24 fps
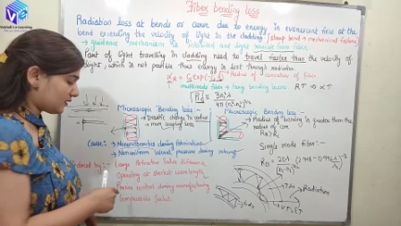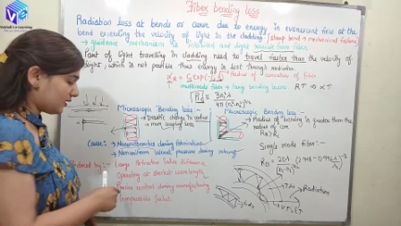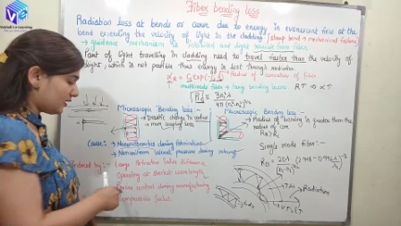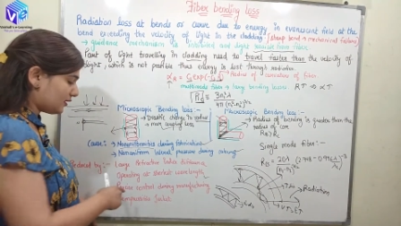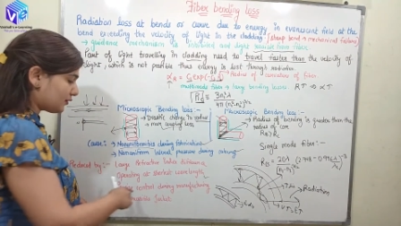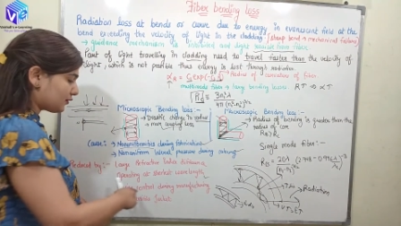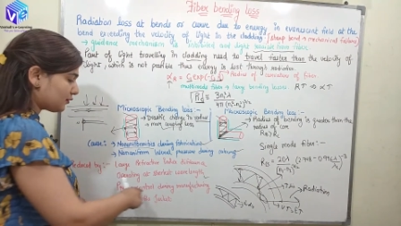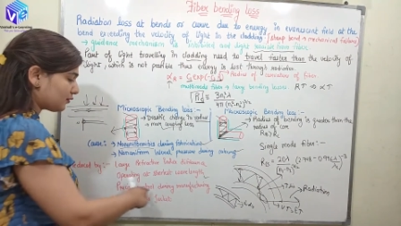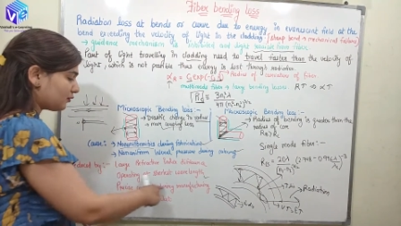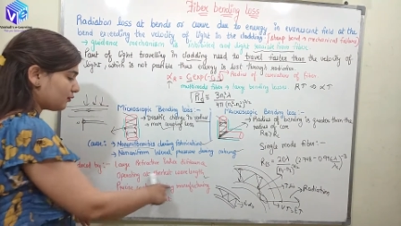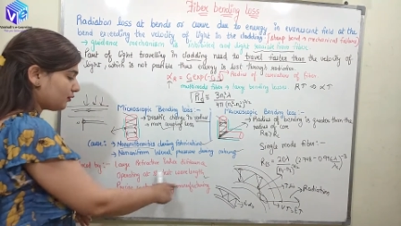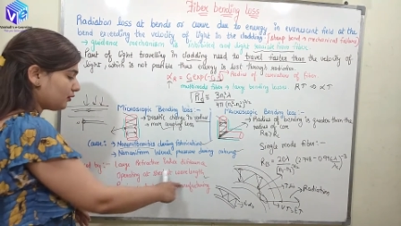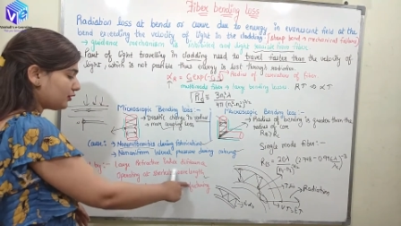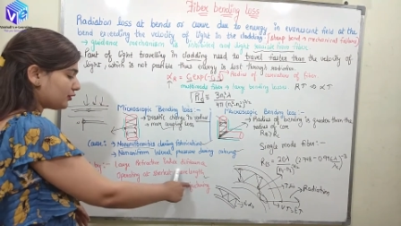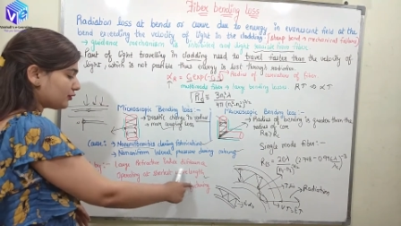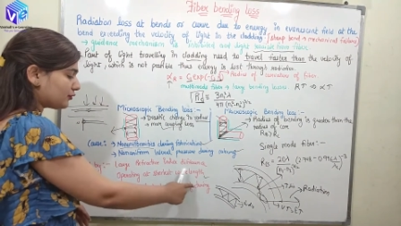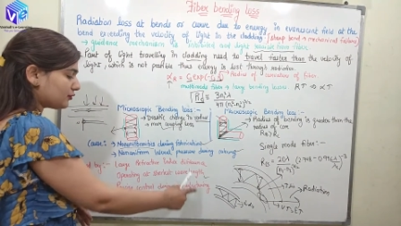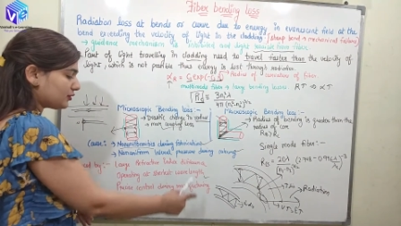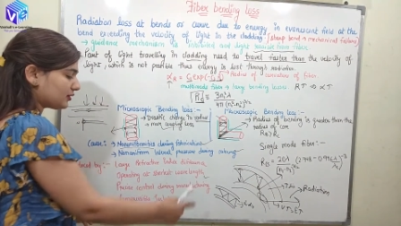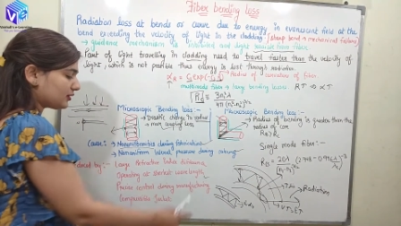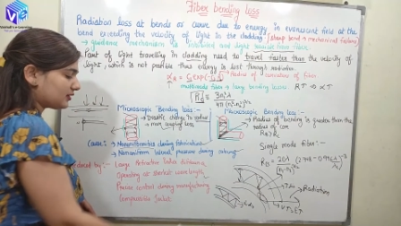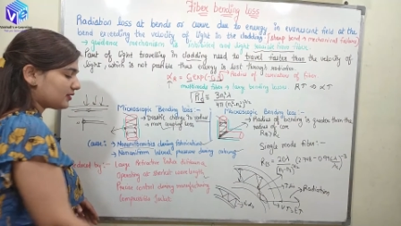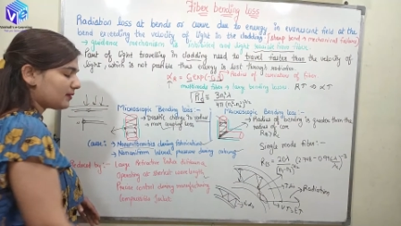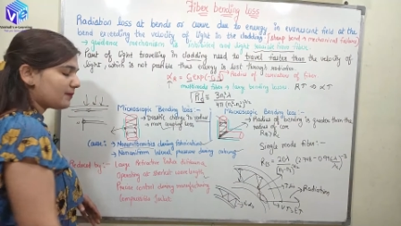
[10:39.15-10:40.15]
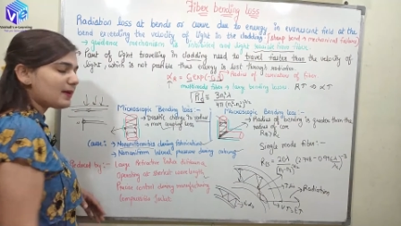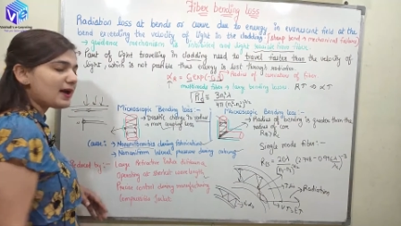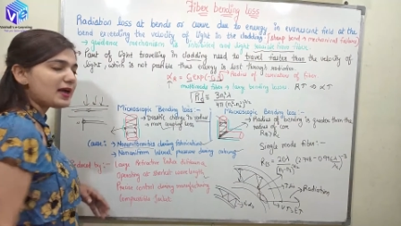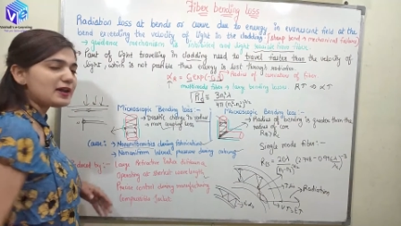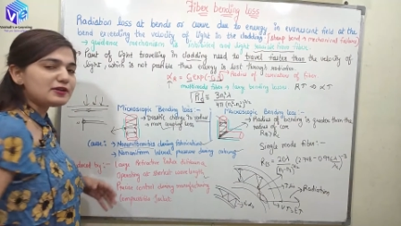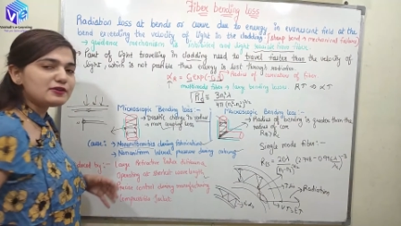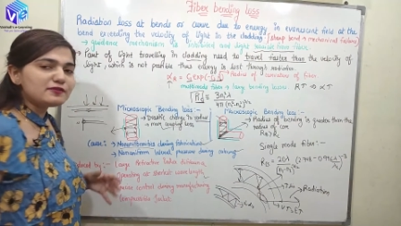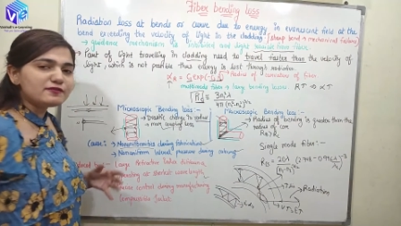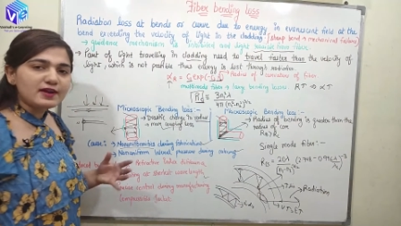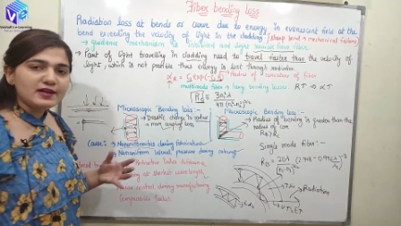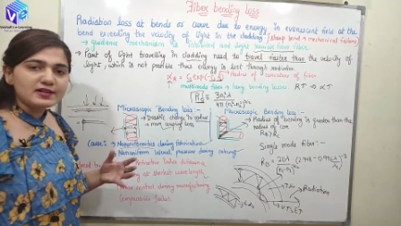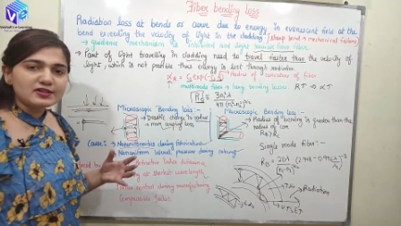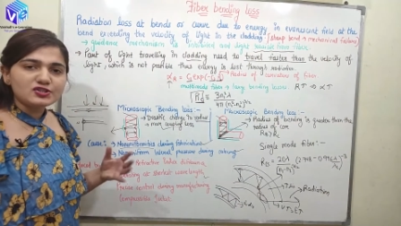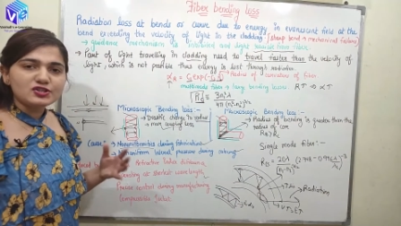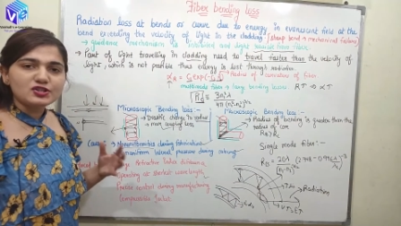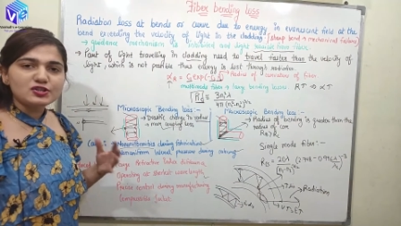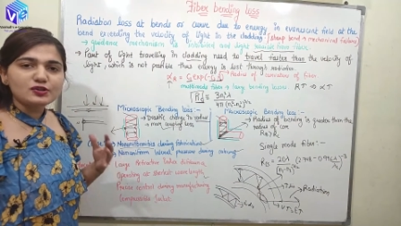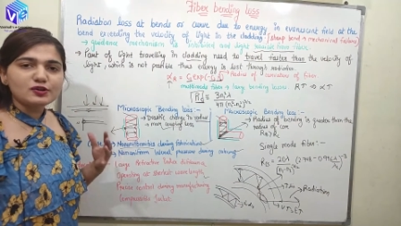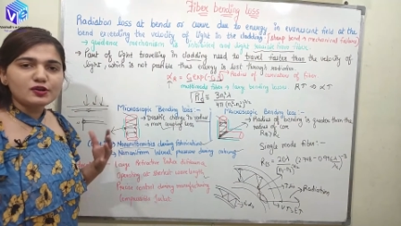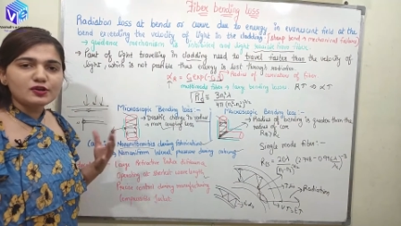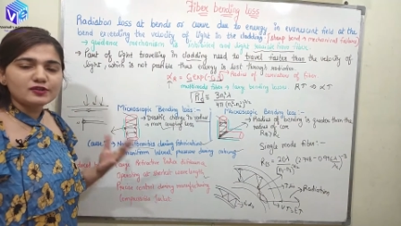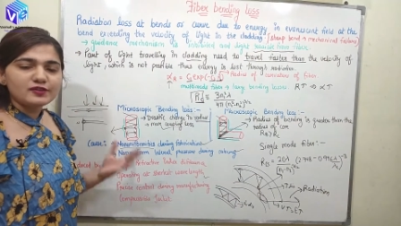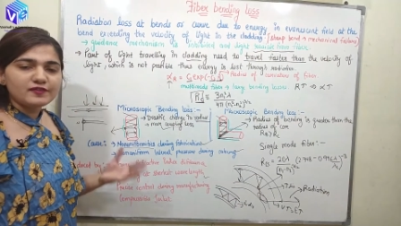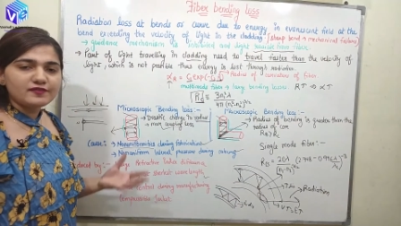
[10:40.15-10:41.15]
control during the
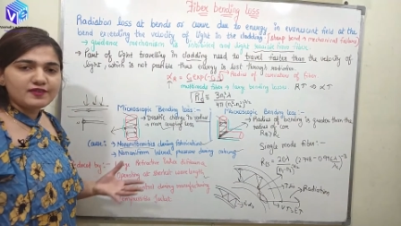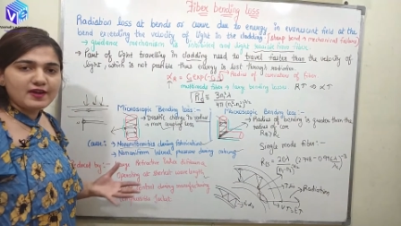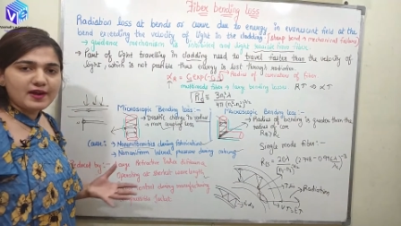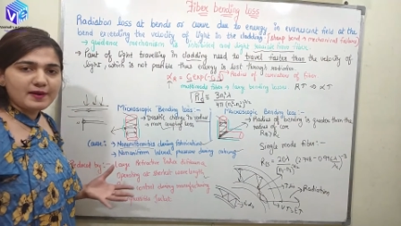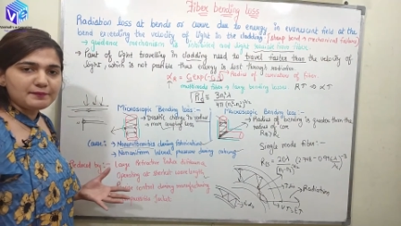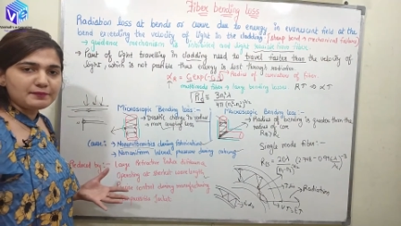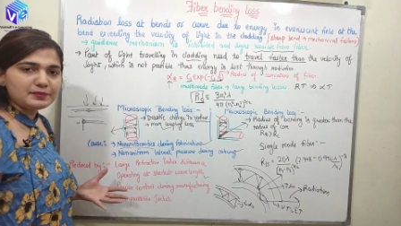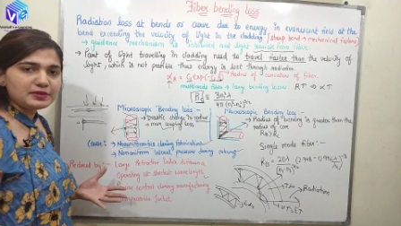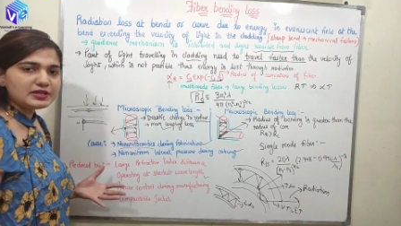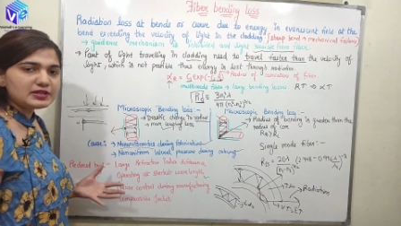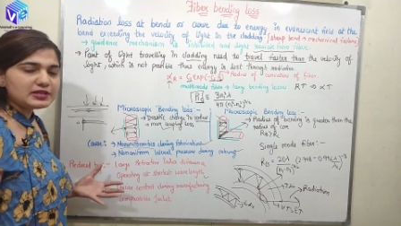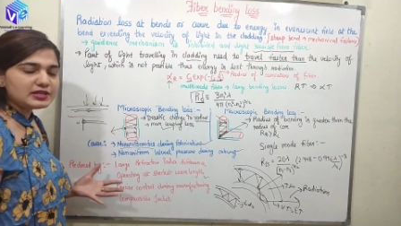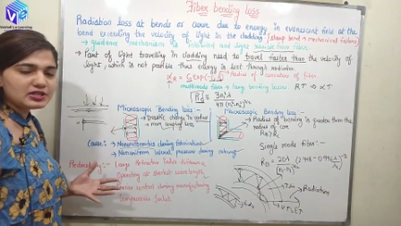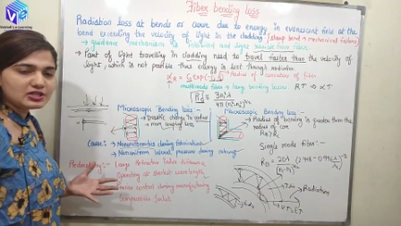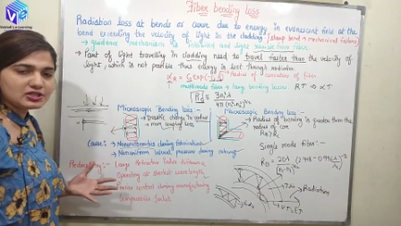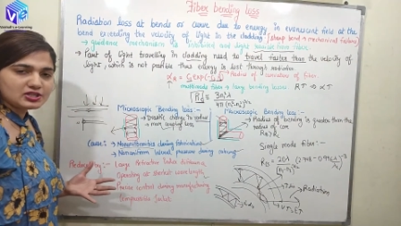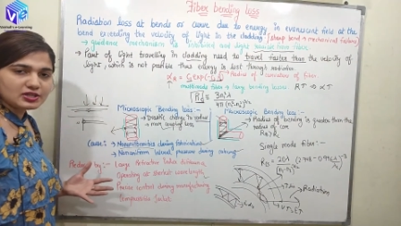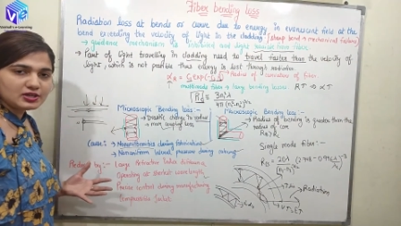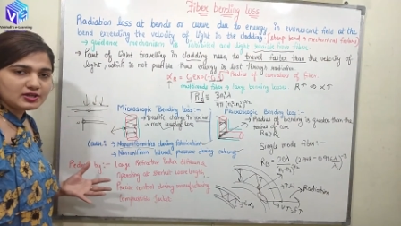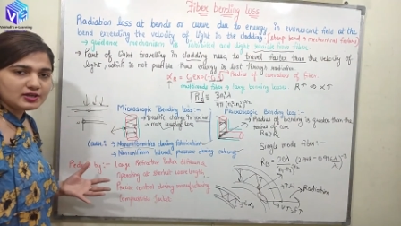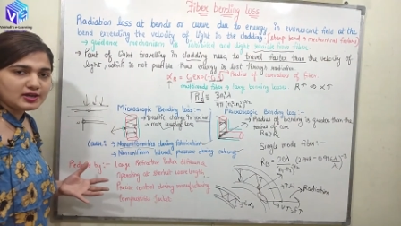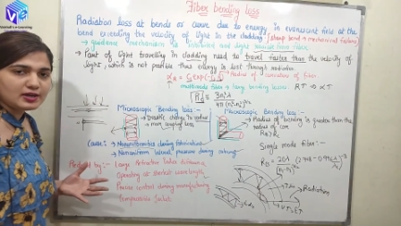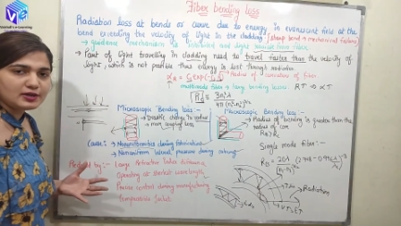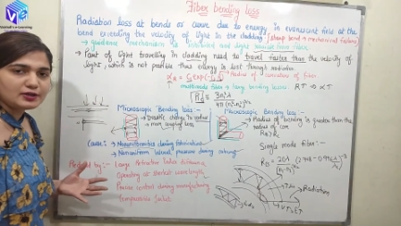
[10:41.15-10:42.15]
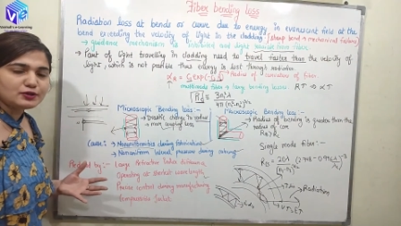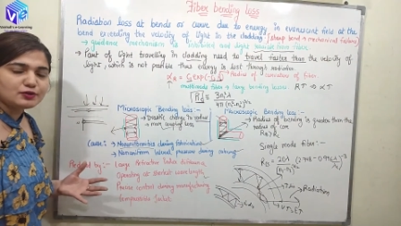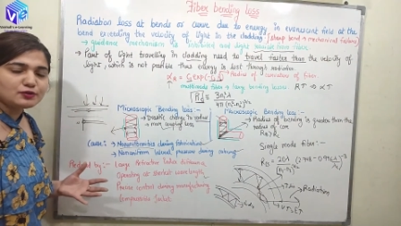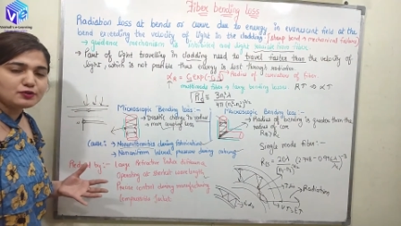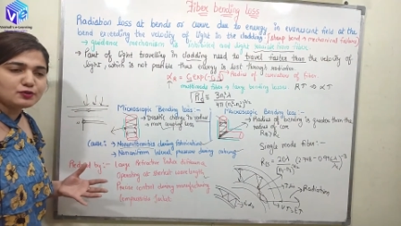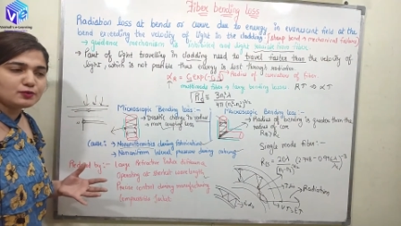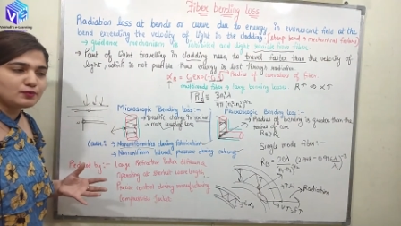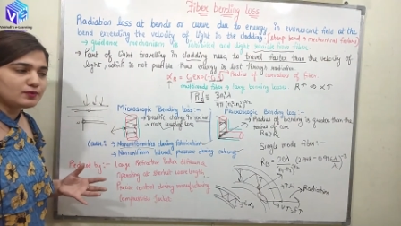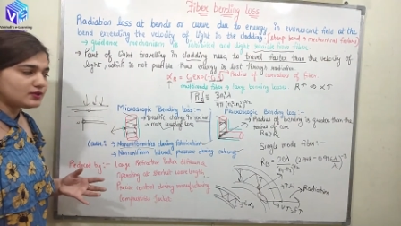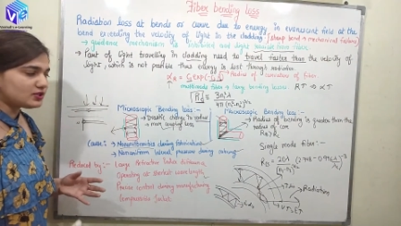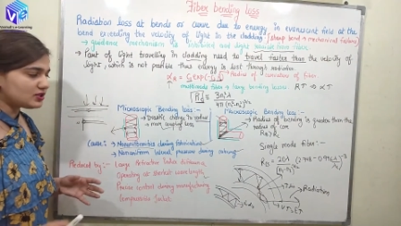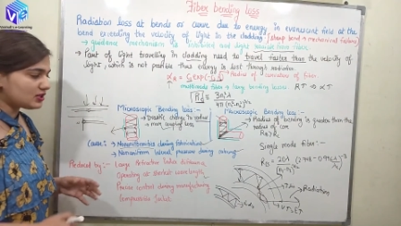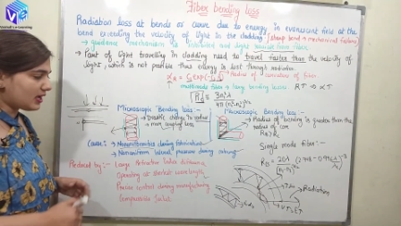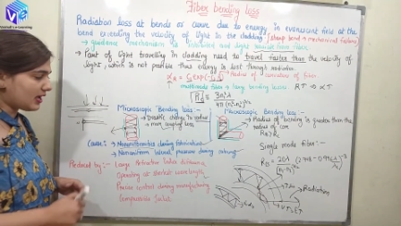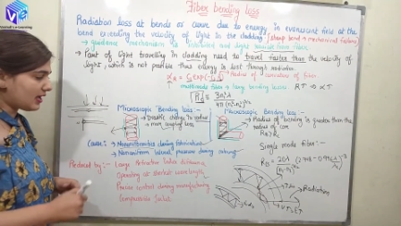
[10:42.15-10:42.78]
manufacturing or the fabrication and due to which